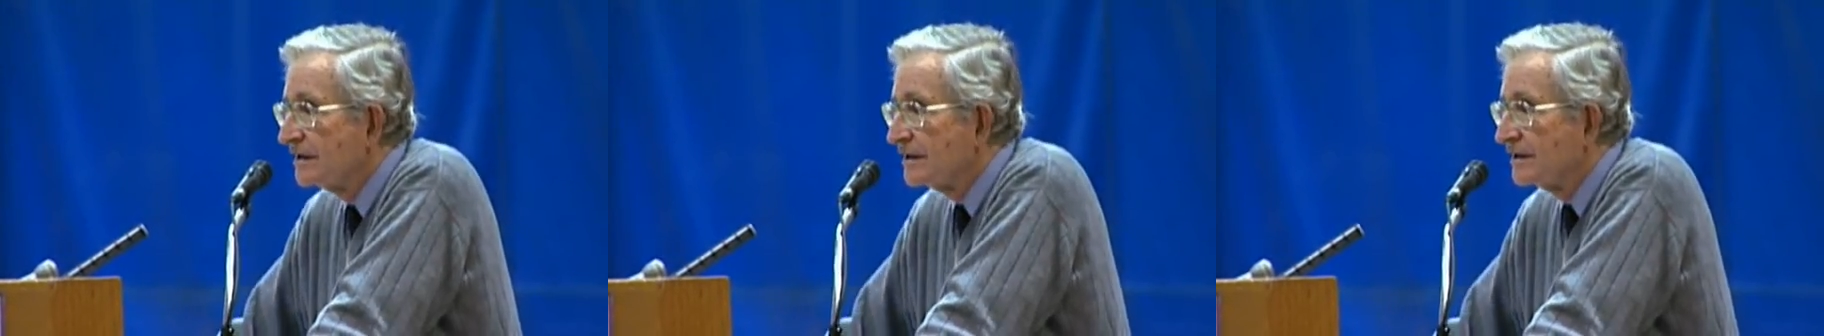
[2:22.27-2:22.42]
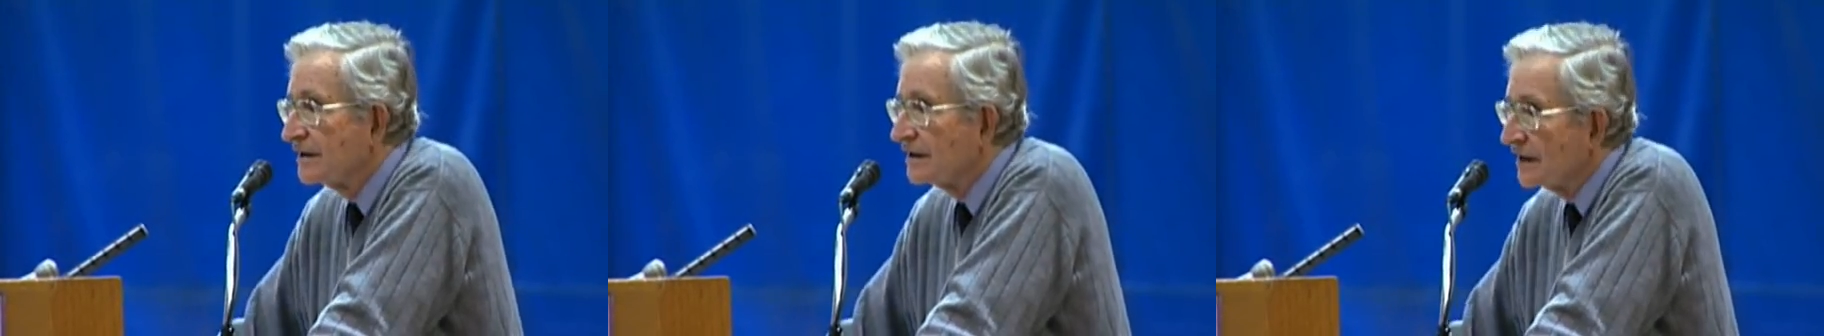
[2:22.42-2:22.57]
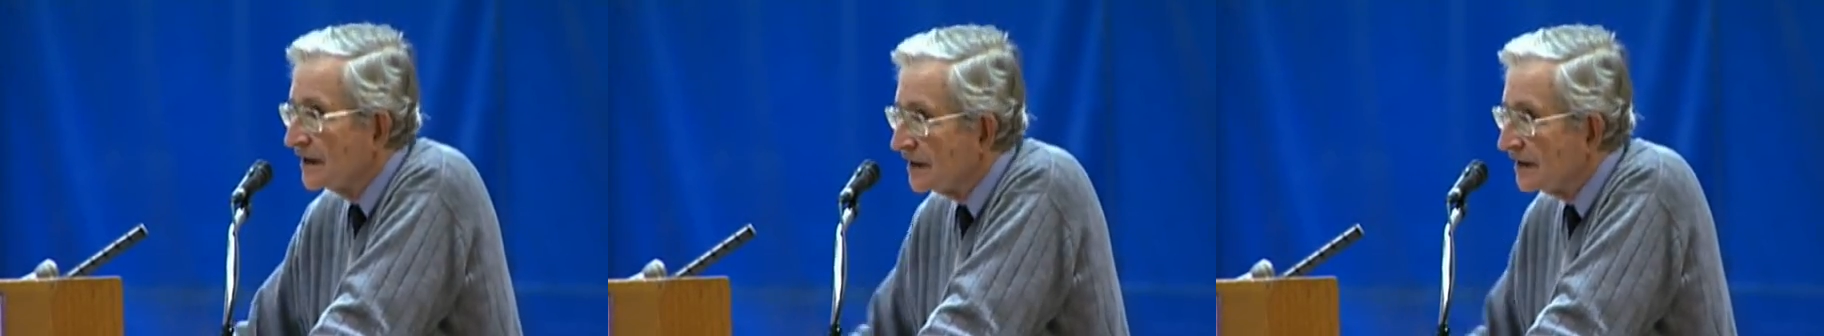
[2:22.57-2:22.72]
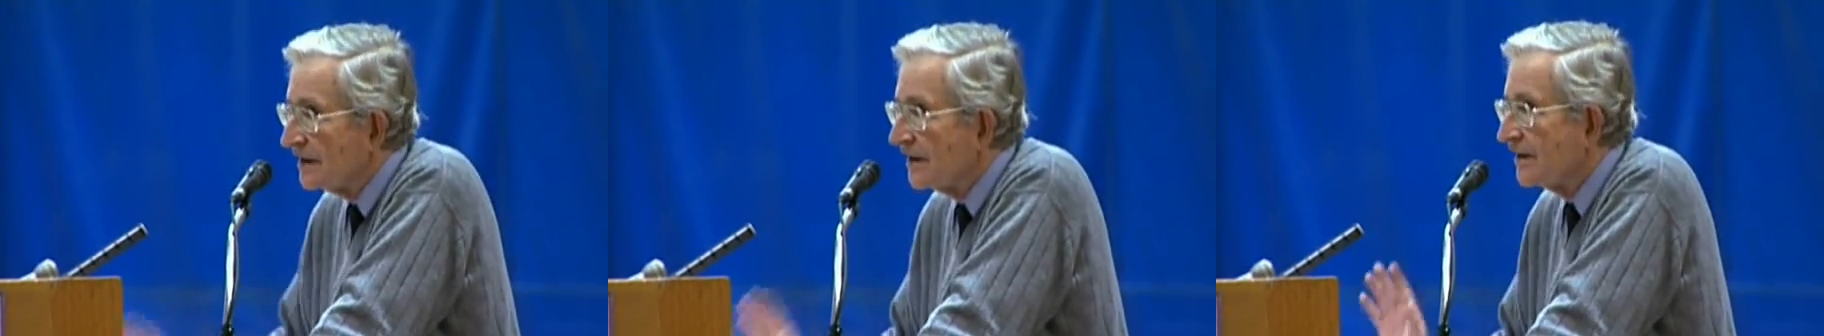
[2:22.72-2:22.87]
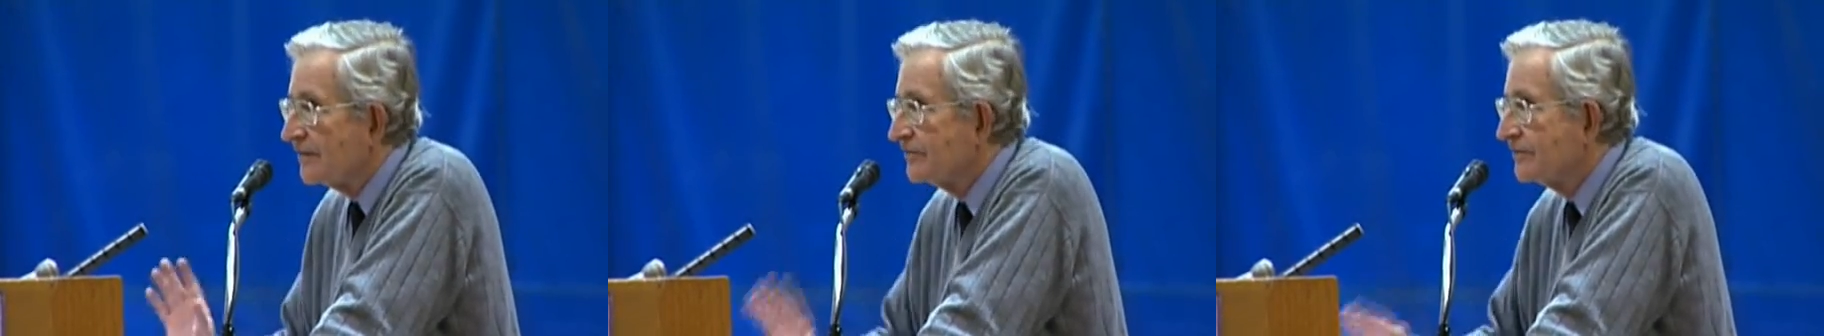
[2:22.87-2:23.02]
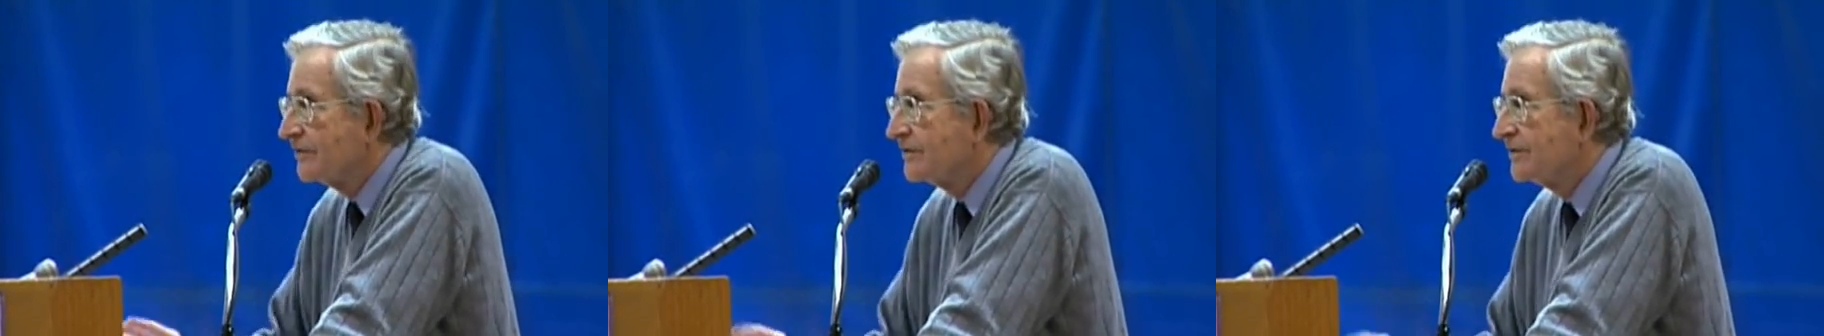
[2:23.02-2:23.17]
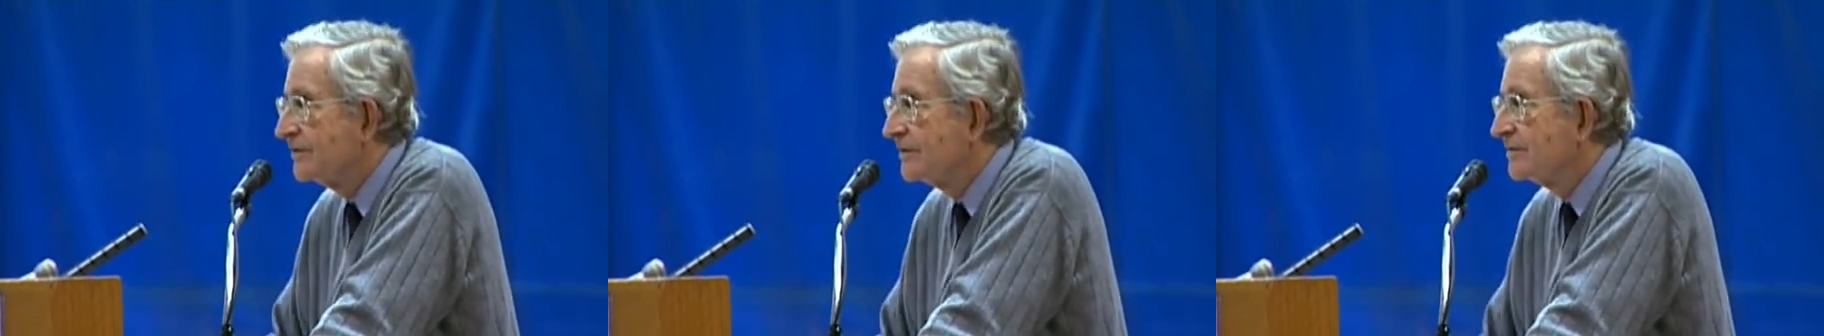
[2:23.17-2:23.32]
the kind of
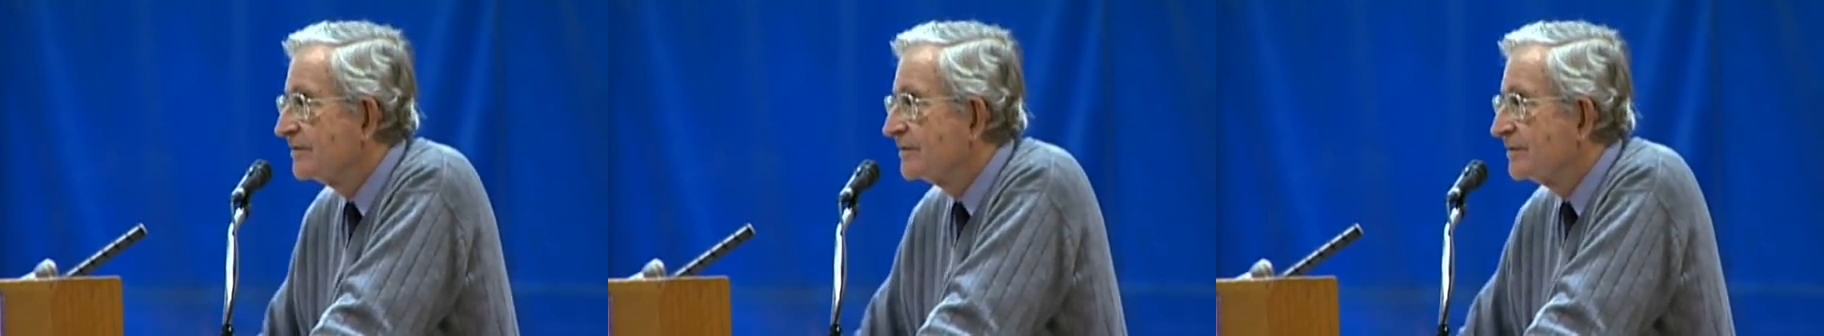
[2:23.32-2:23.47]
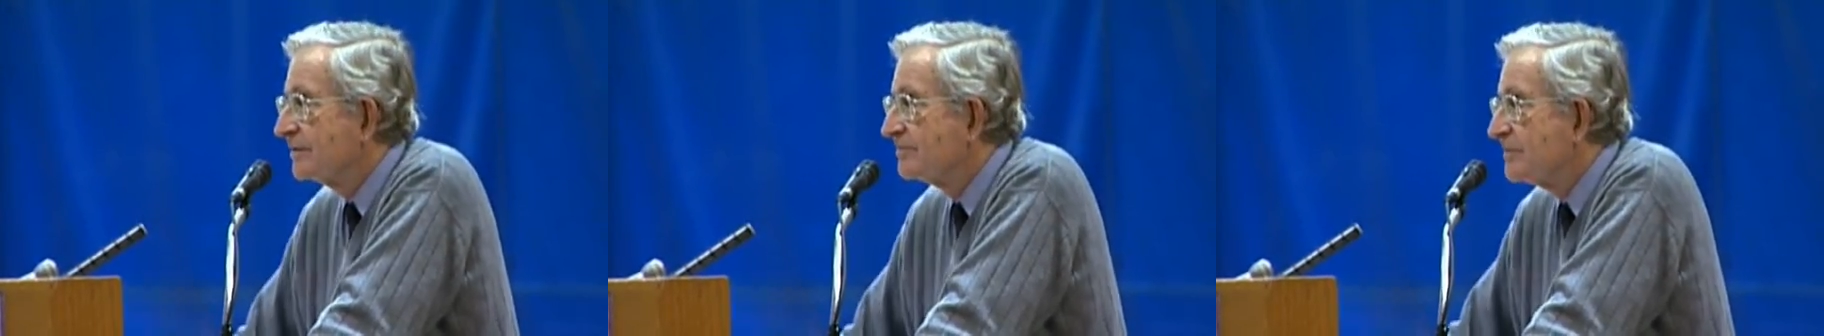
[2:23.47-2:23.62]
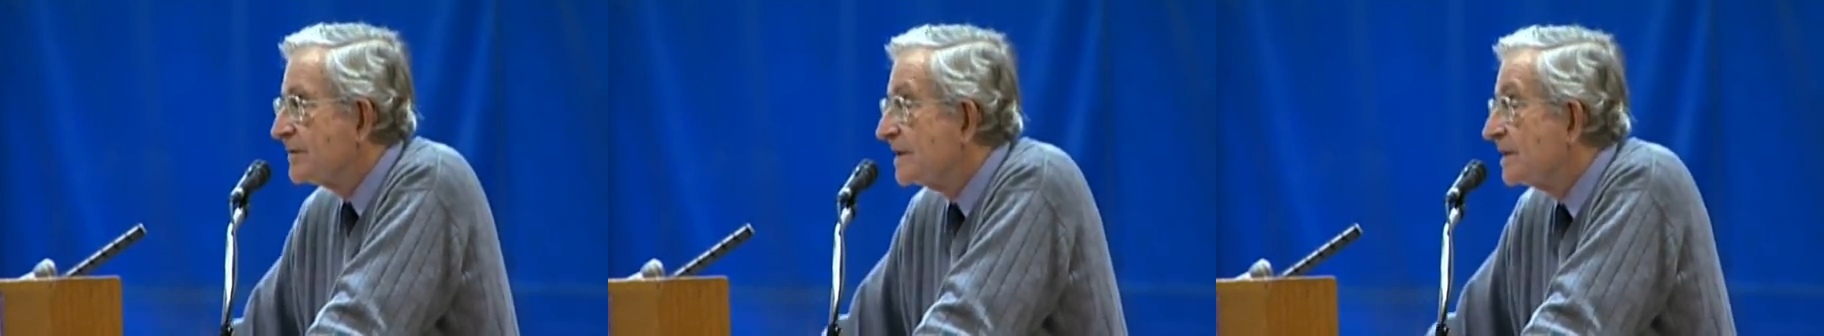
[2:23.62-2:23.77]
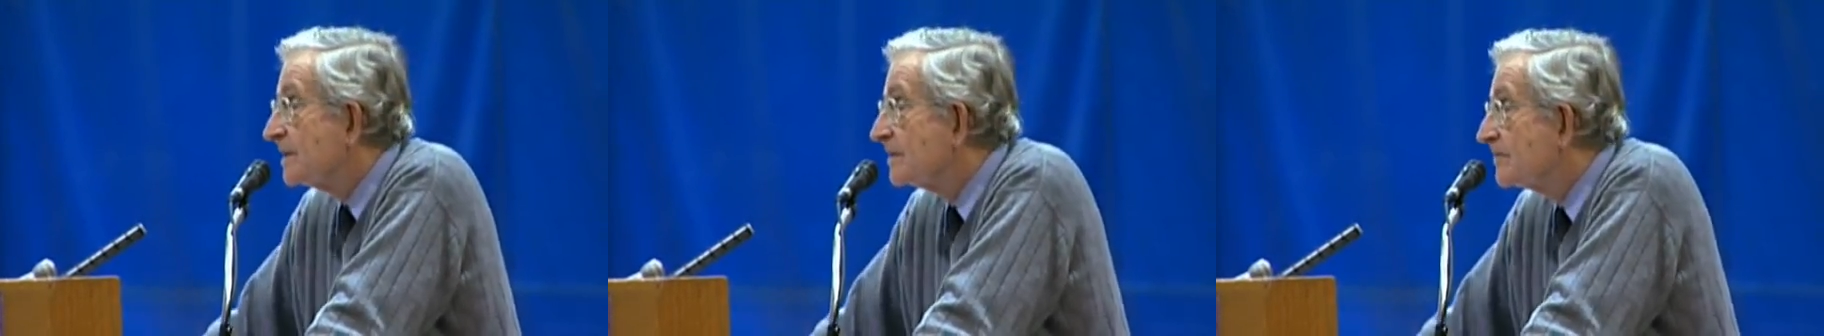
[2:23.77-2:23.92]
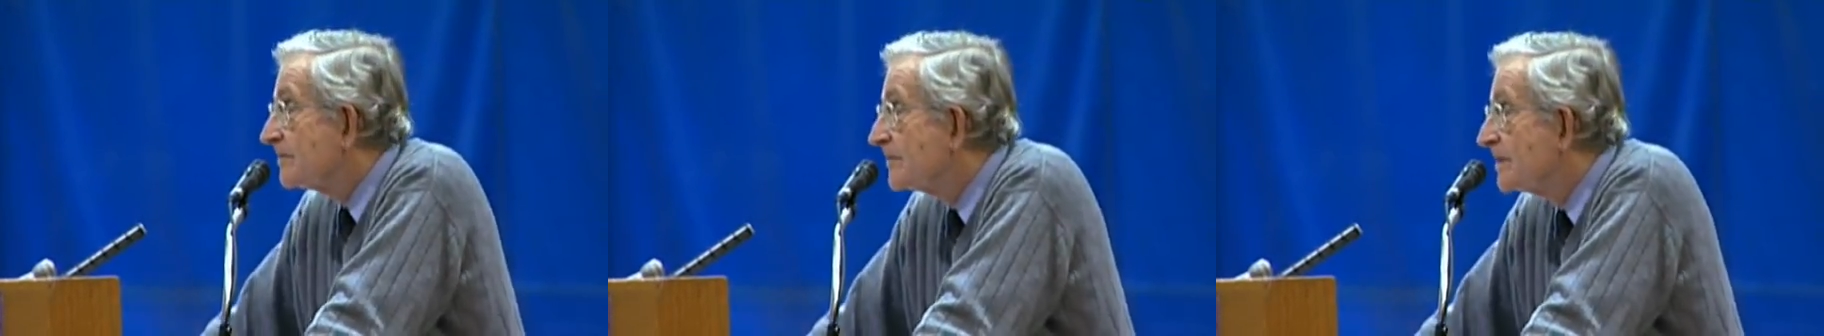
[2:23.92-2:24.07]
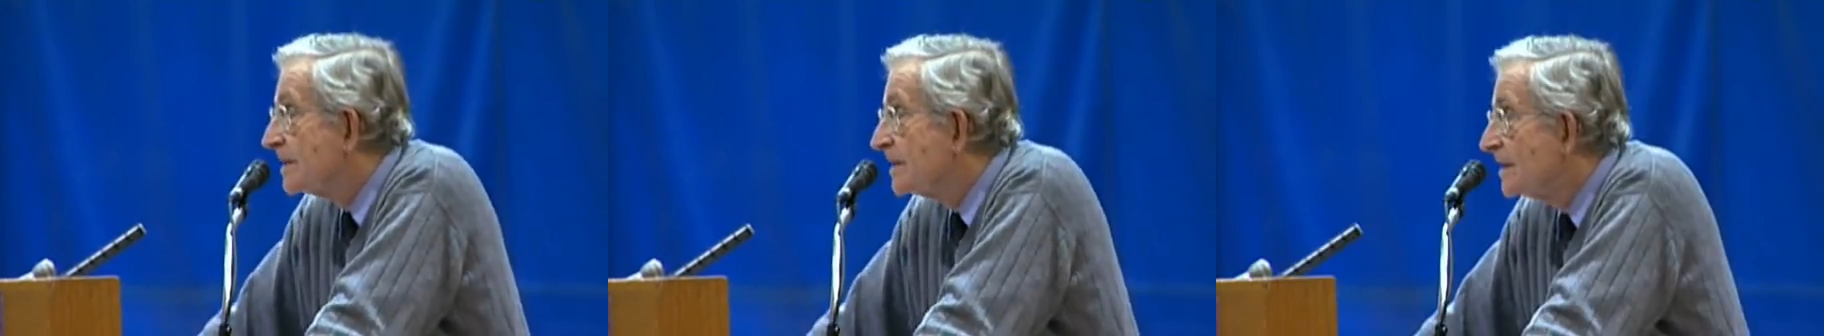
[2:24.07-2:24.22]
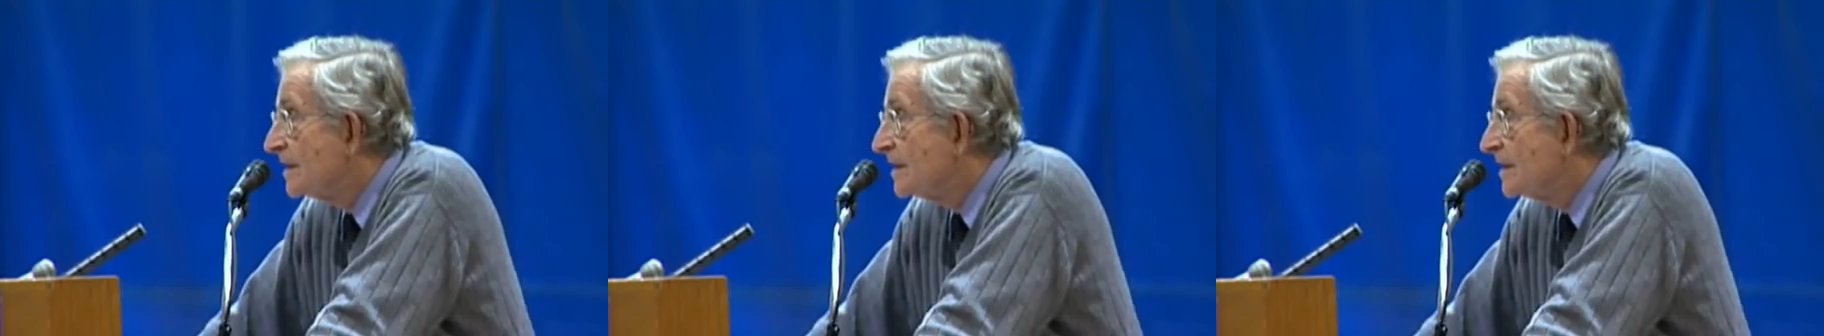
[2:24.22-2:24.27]
left medium.